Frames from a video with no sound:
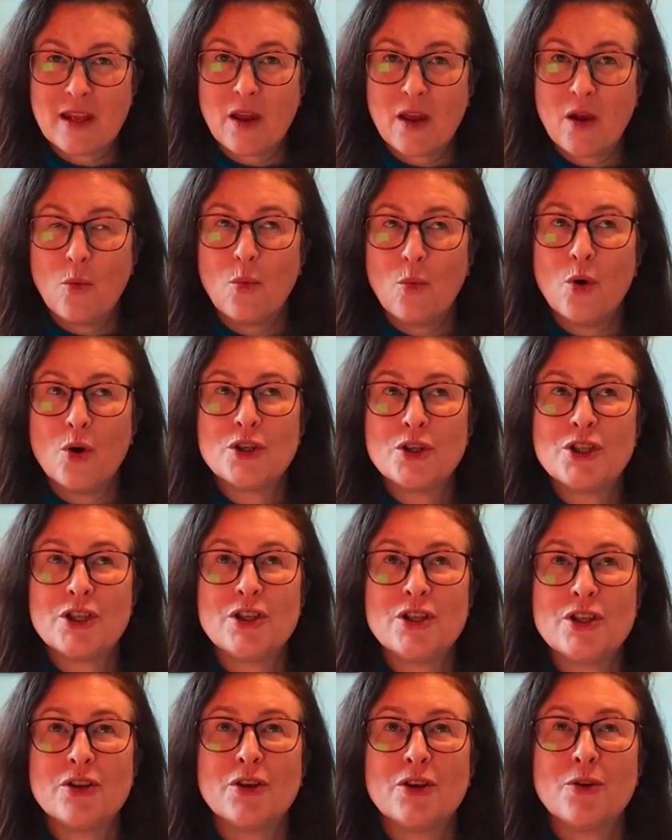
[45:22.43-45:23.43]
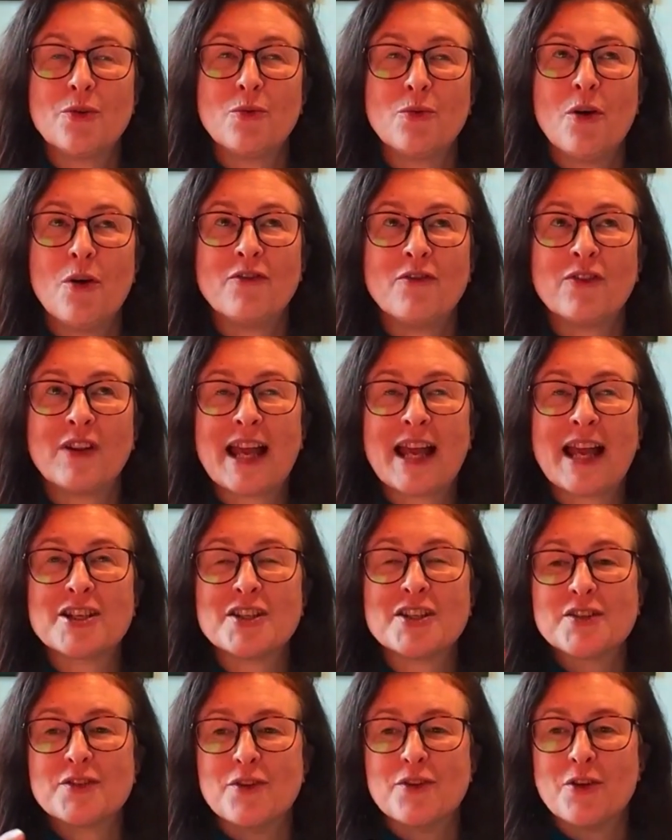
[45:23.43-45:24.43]
What
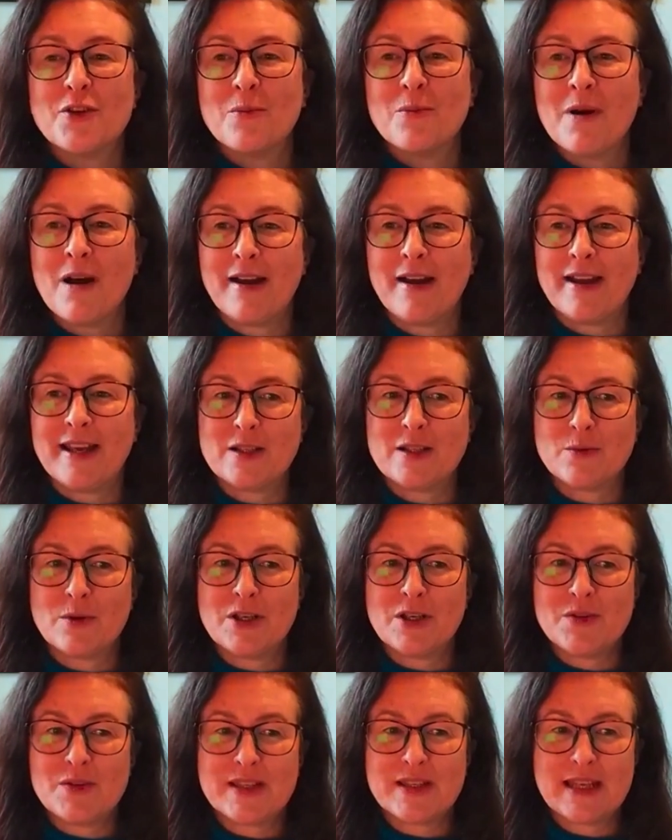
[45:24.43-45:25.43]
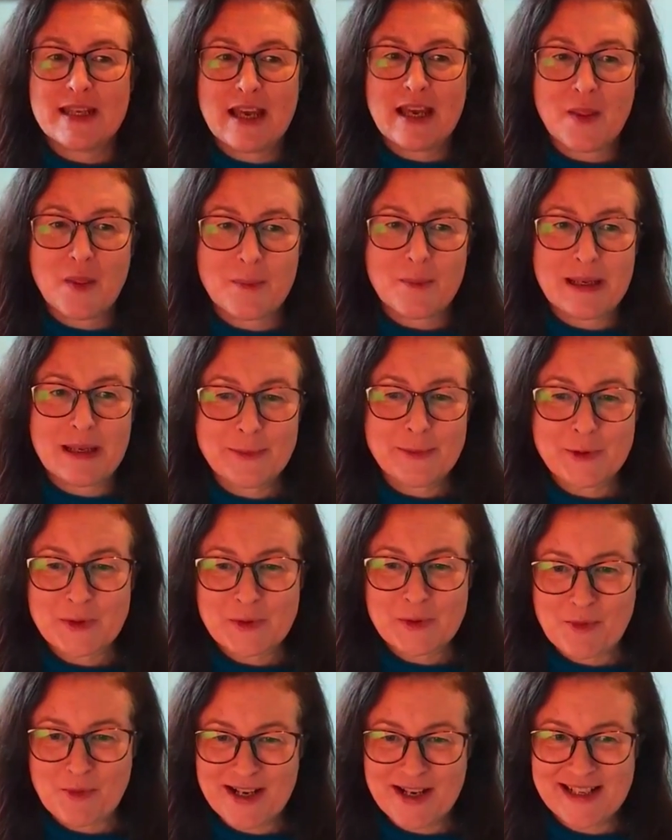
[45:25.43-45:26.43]
flashes through your mind when you see other
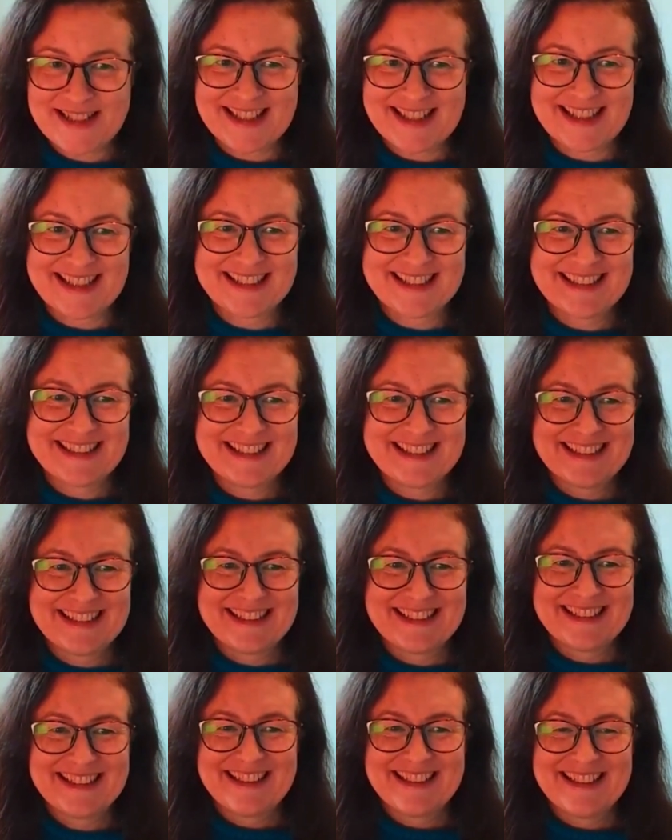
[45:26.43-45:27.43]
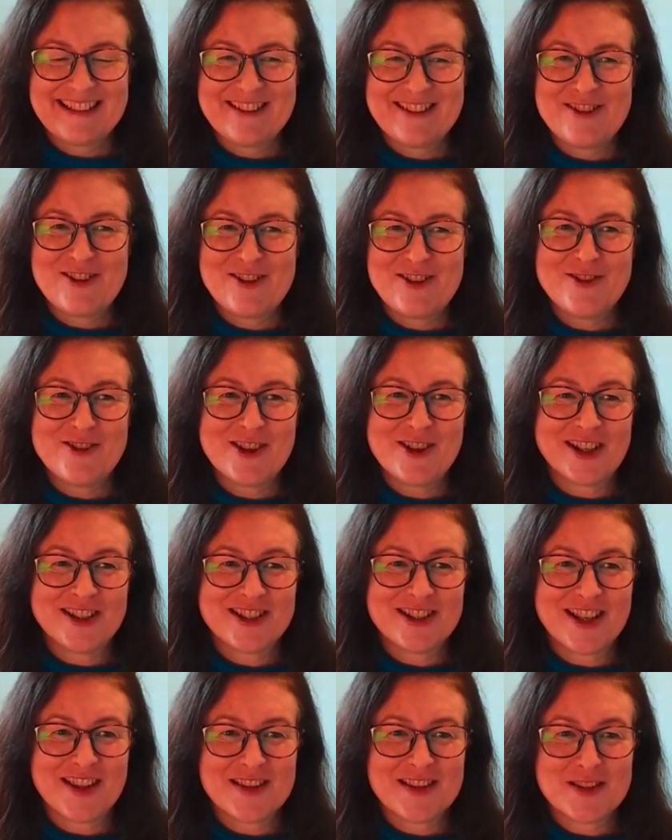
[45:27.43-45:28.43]
people's pricing? Do you
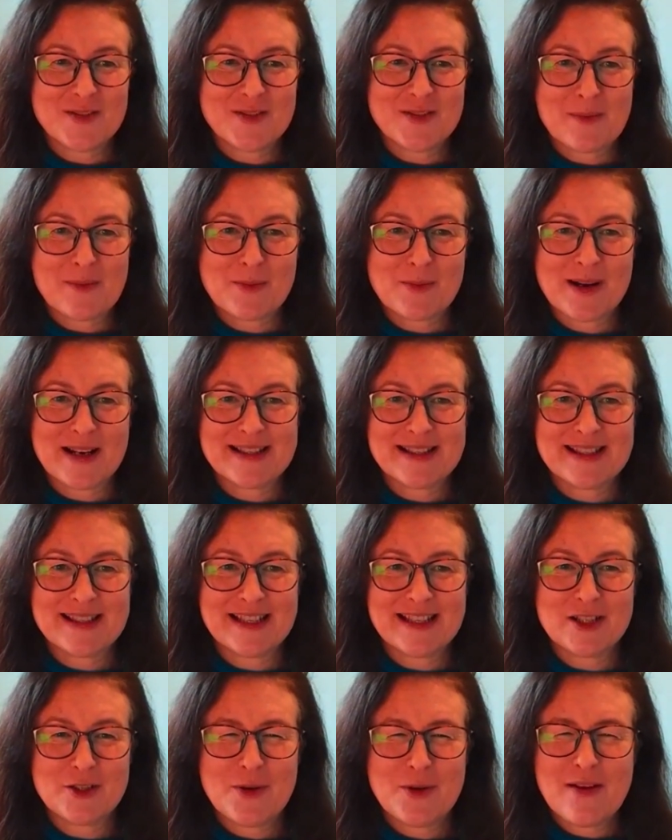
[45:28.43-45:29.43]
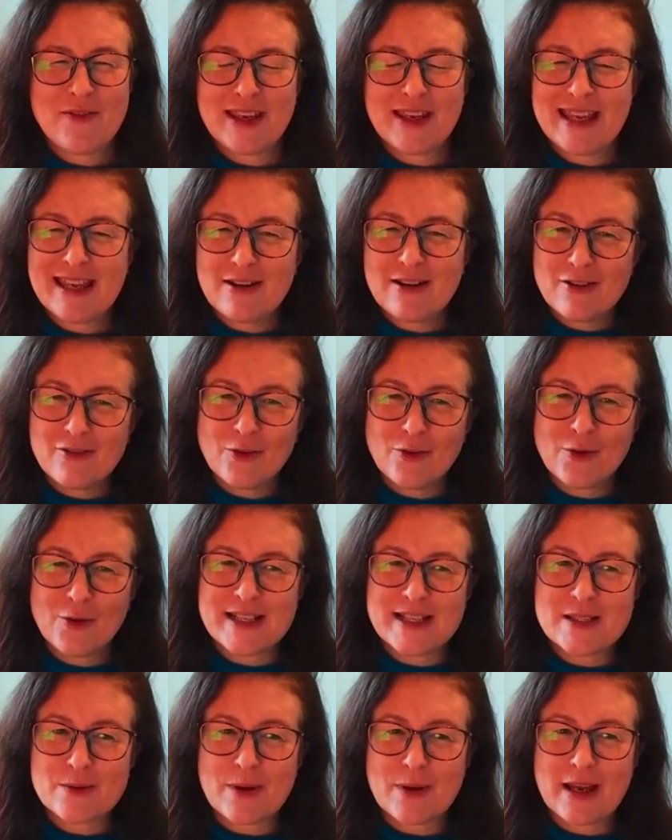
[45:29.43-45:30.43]
judge others for their pricing? Do you ever hear a
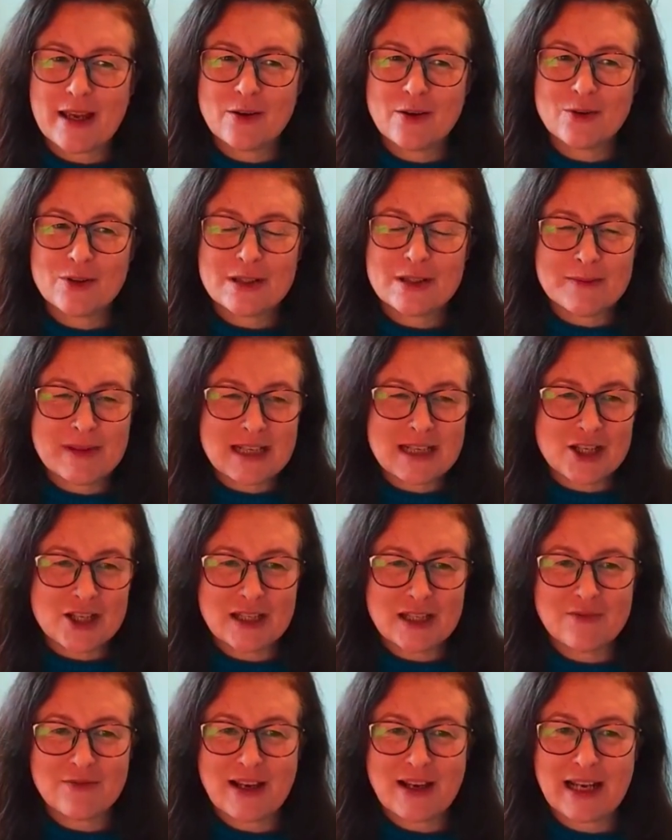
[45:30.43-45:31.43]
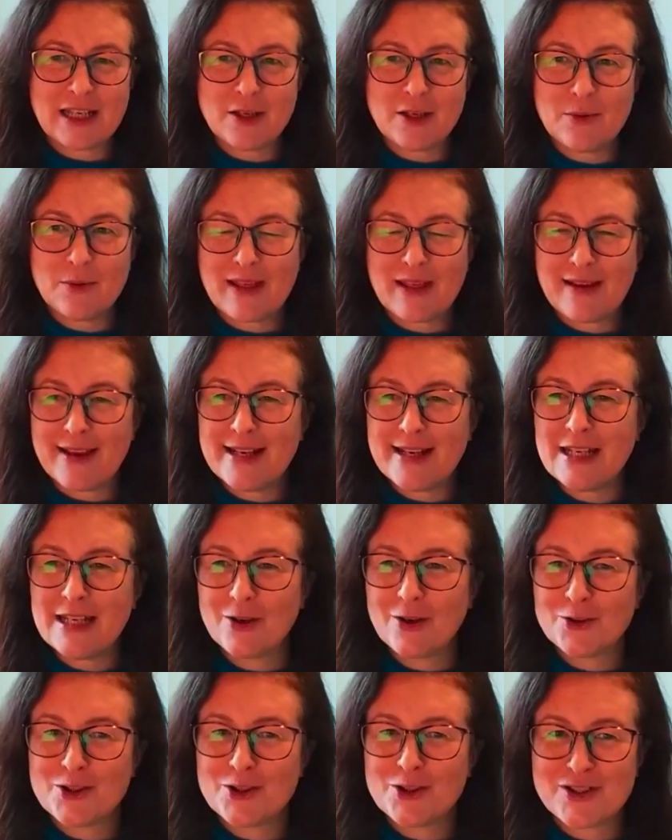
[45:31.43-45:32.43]
voice where you're diminishing the value without any
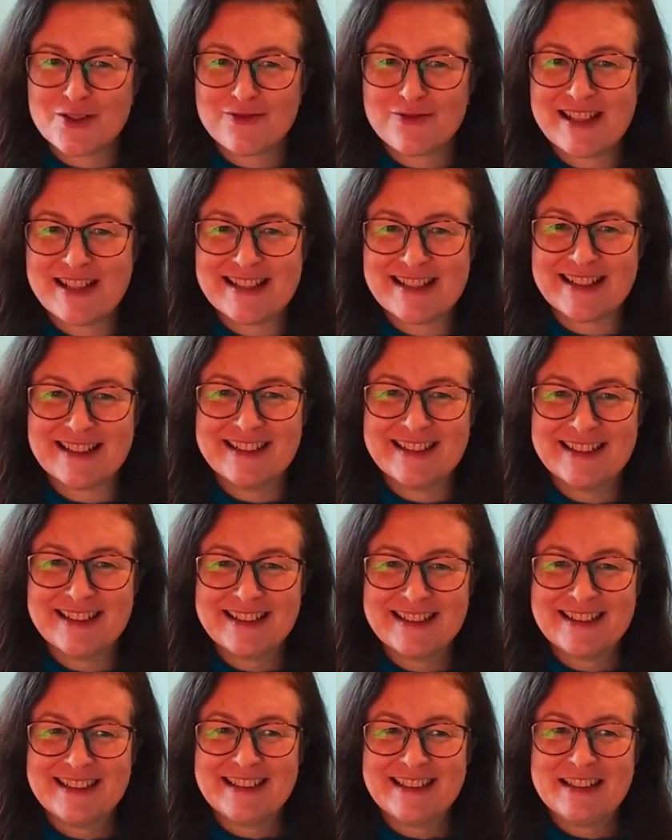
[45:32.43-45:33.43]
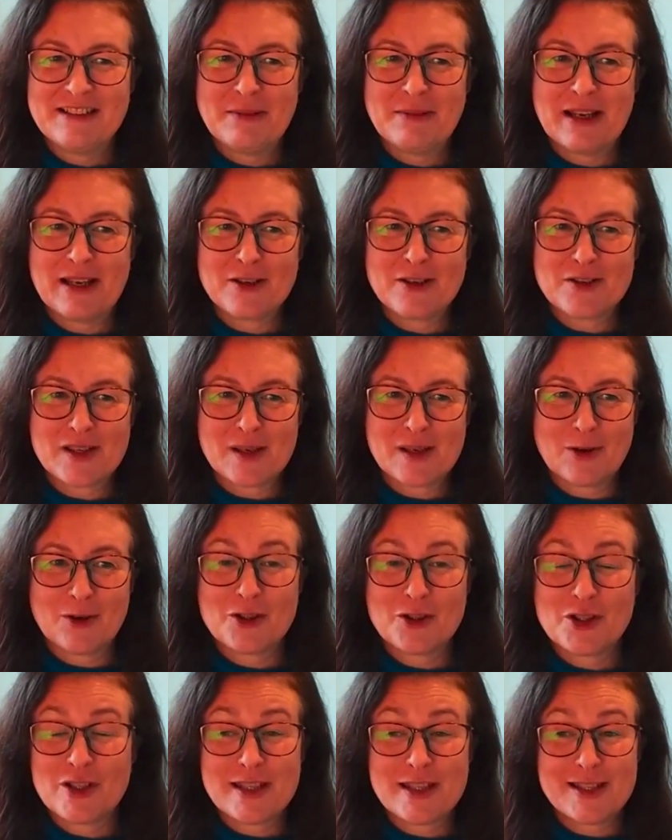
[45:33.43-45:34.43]
conscious reason, where your
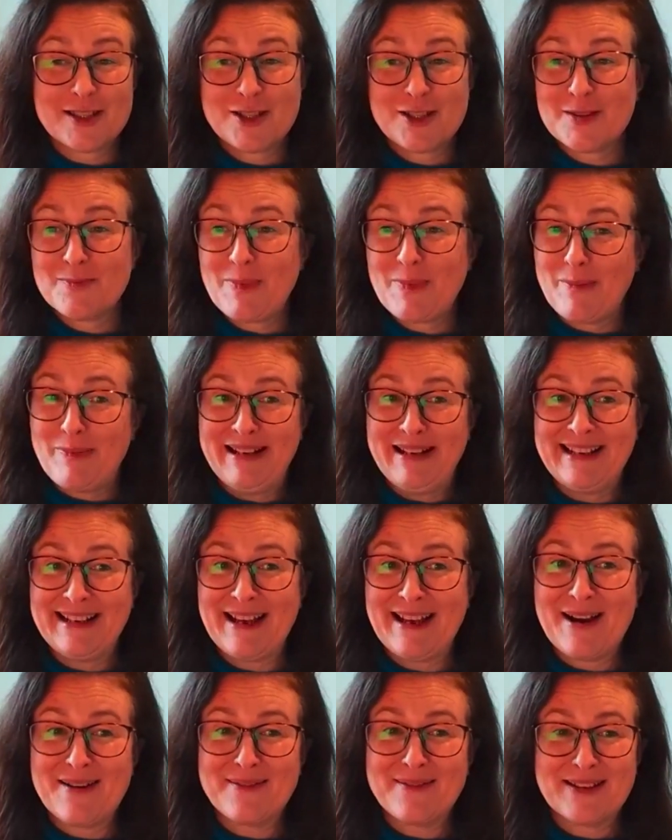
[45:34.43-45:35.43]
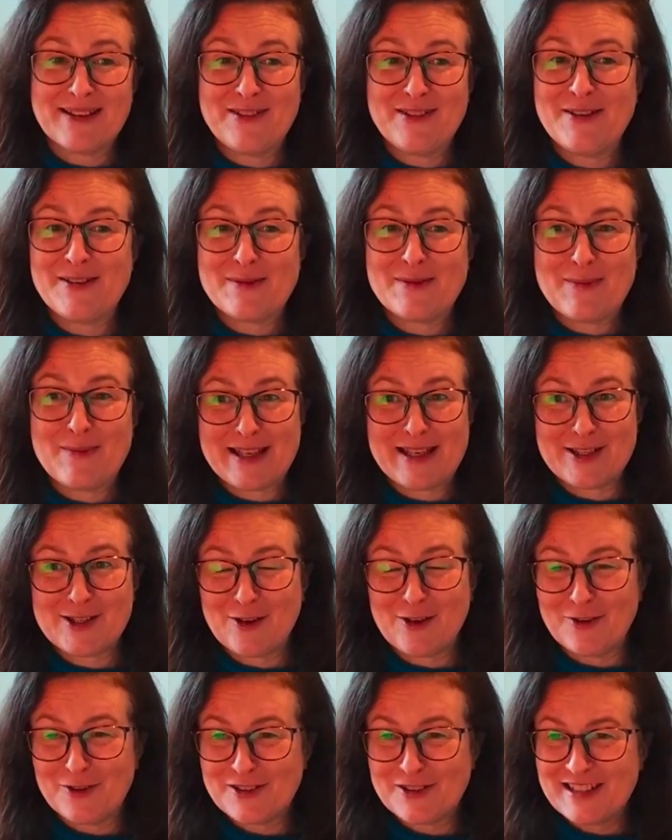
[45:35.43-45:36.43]
subconscious is just bubbling up, giving you its best
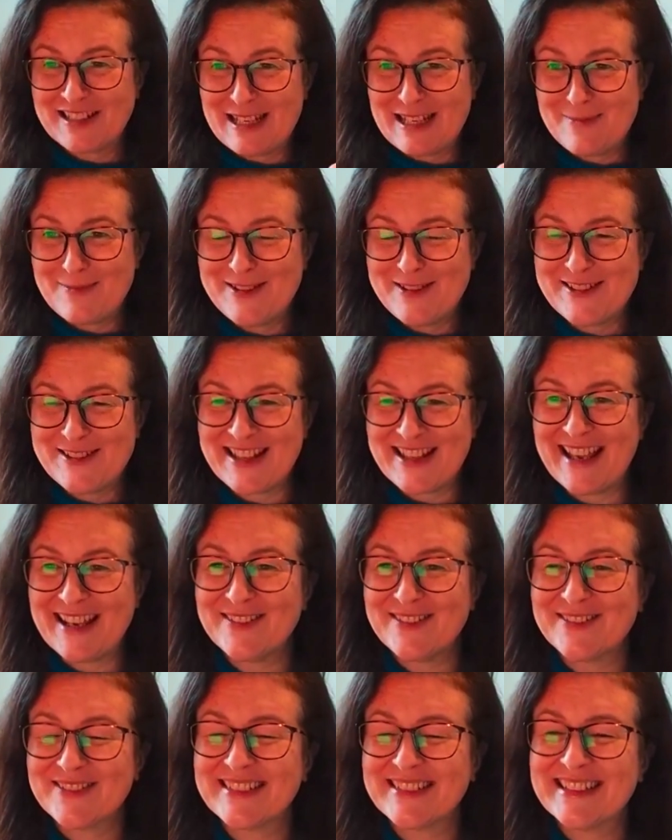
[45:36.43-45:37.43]
shot to keep you safe?